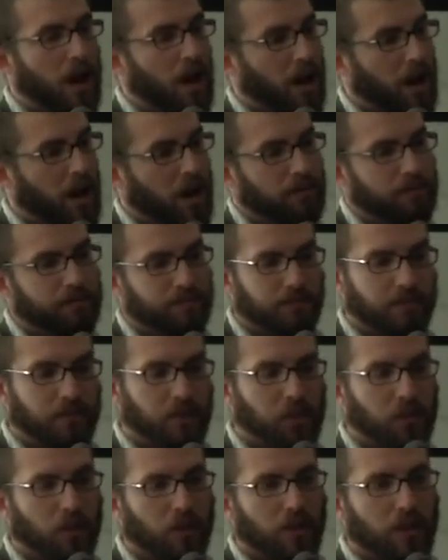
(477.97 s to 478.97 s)

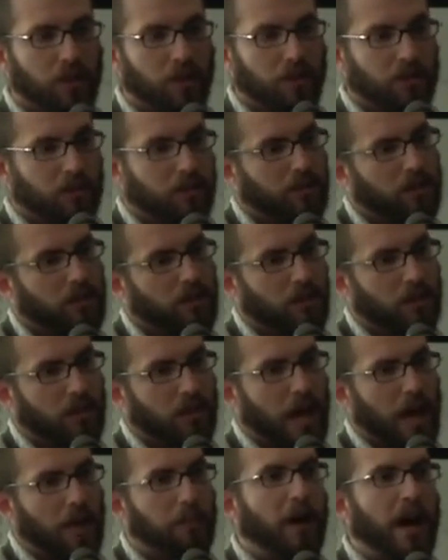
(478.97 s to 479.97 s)
Shulgin
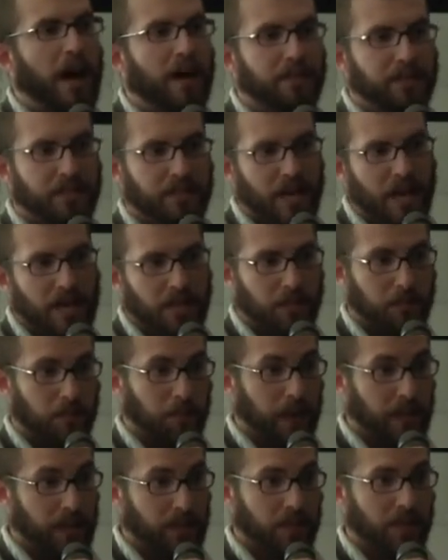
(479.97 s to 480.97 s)
hypothesized,
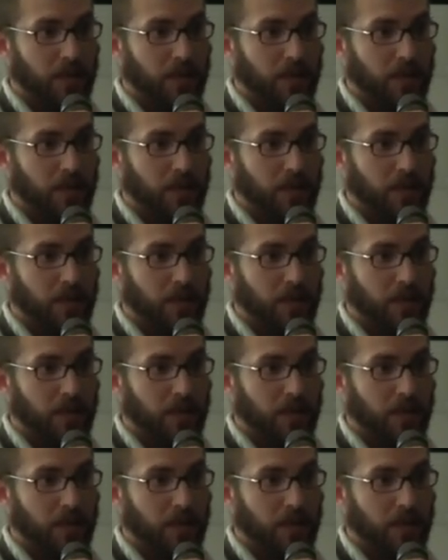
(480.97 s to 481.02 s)
based